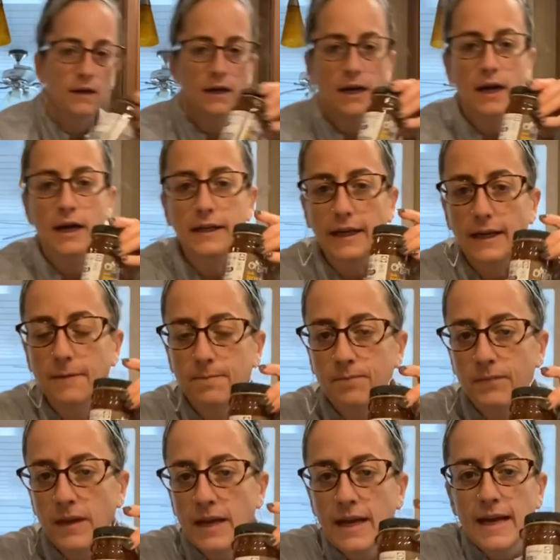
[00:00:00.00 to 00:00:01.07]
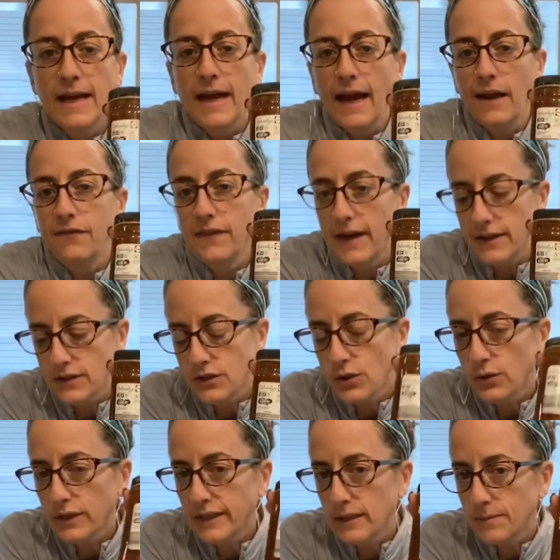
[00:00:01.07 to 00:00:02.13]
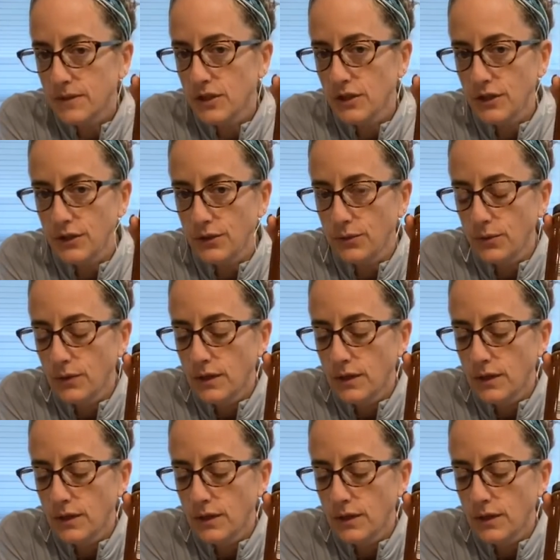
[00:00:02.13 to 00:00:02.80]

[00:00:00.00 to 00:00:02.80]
honey. And that's totally up to you.